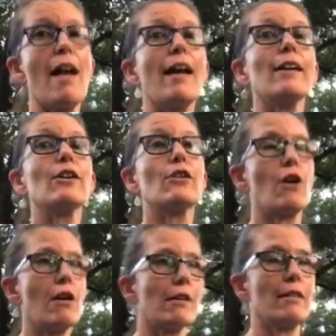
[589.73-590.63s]
and
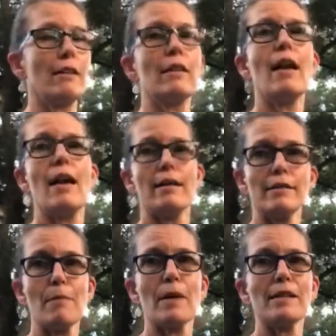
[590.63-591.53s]
garden and
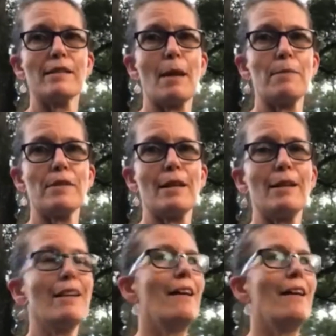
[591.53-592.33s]
get my steps in.